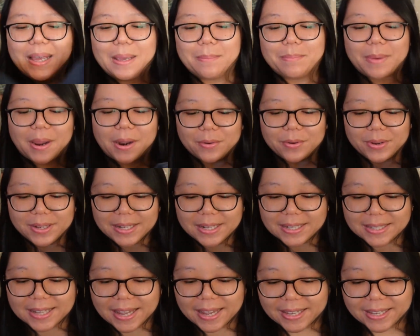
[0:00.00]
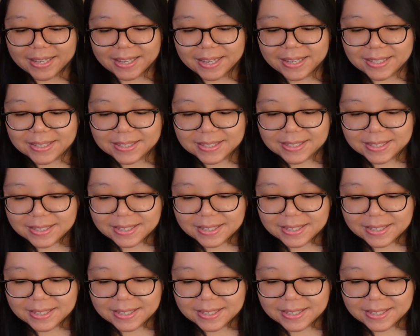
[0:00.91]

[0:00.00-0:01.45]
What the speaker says: But I really like it.